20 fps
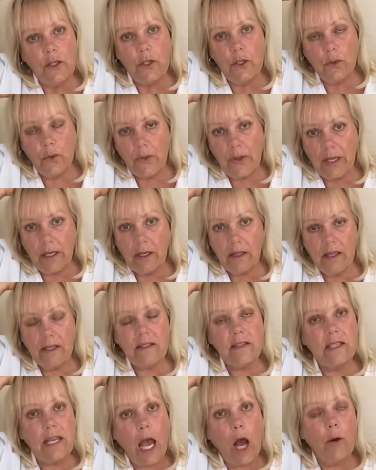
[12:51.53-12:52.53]
Think of the
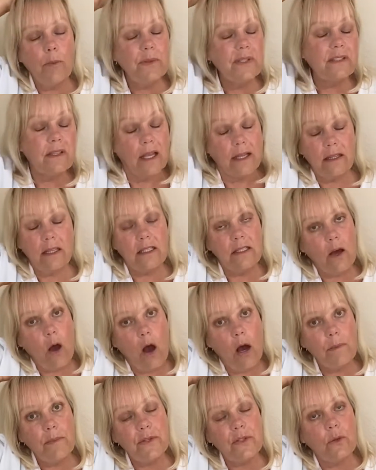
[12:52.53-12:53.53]
scalp as like the
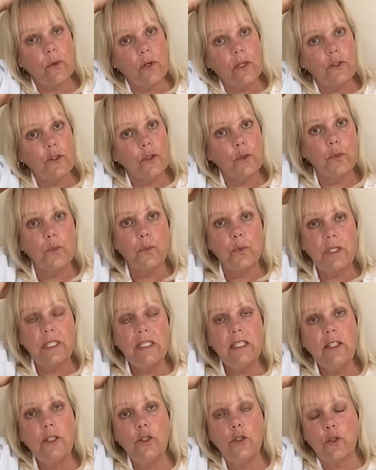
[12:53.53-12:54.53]
topsoil. You're
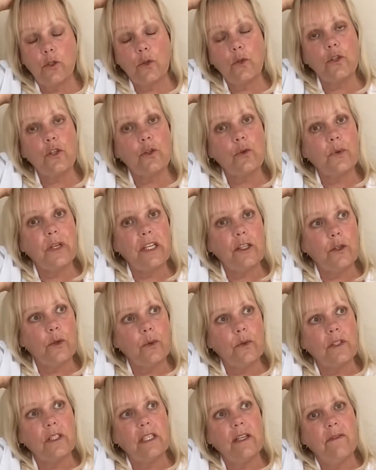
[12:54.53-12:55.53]
really nurturing,
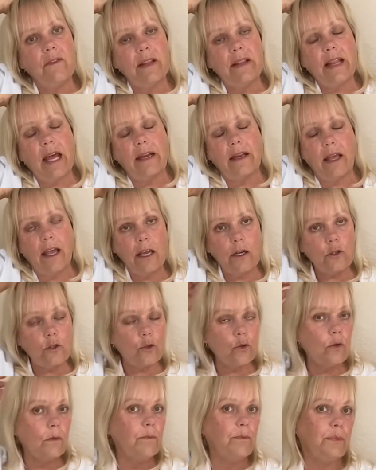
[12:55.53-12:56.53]
you're giving that
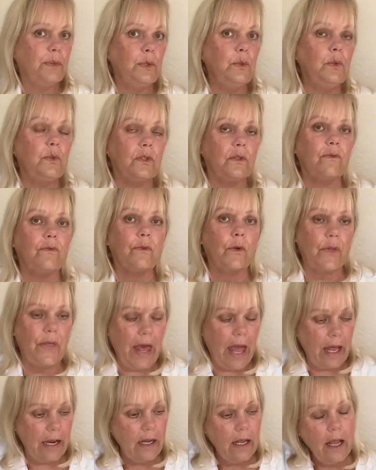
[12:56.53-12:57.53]
extra boost for
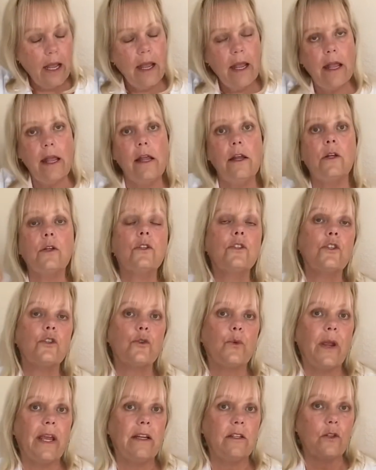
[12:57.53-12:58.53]
that hair
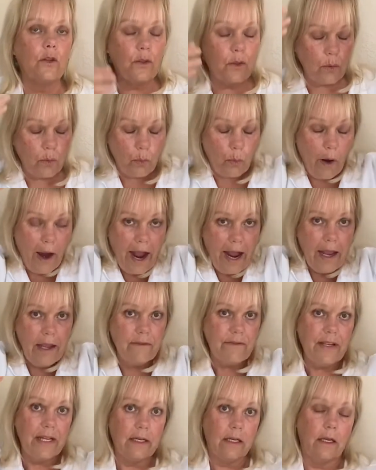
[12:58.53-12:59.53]
strand to
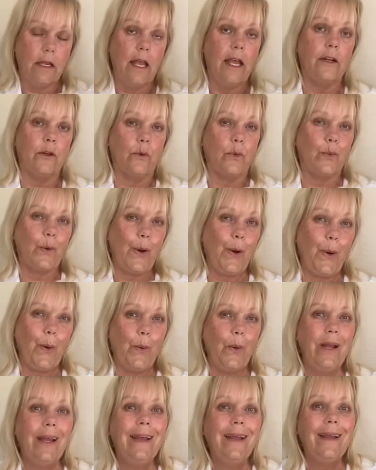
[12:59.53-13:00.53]
thrive and grow
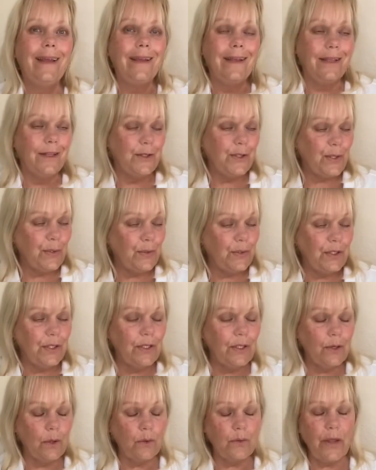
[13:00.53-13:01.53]
into,
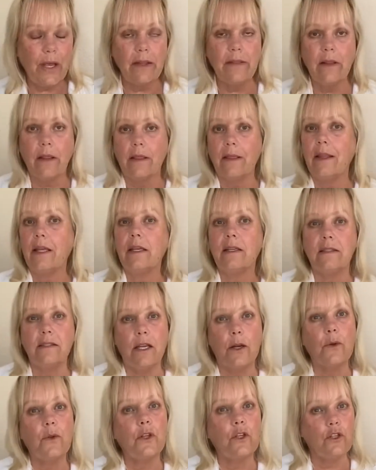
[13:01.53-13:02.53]
the thickest
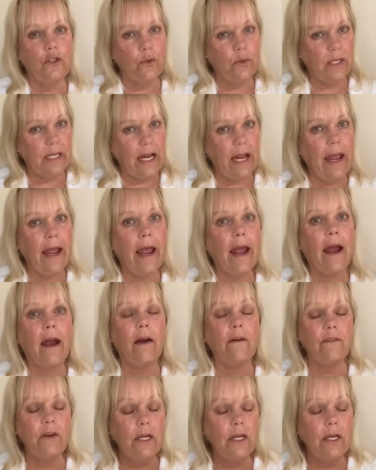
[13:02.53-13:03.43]
hair that you can have,